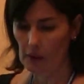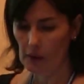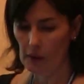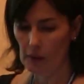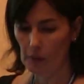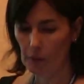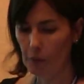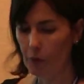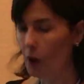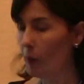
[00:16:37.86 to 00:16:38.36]

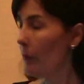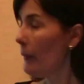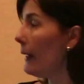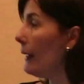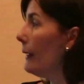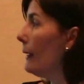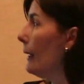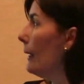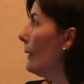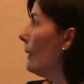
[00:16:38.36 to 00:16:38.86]
From
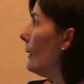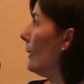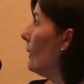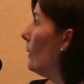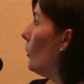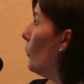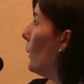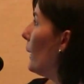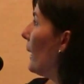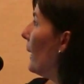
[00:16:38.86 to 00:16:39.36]
that data,
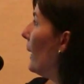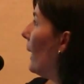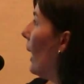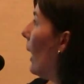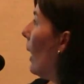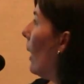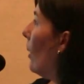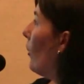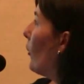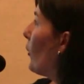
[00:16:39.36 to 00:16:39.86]
we can
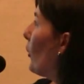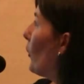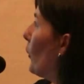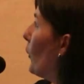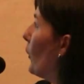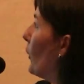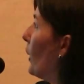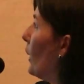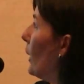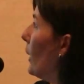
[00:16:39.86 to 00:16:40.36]
also
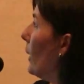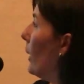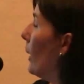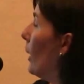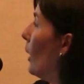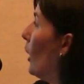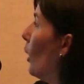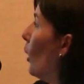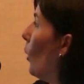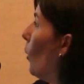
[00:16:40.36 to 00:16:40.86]
see
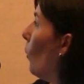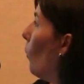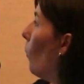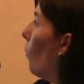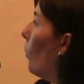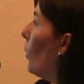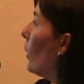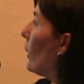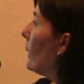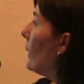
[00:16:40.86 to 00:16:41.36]

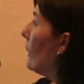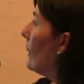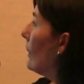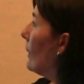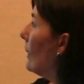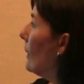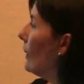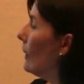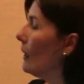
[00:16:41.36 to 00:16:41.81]
what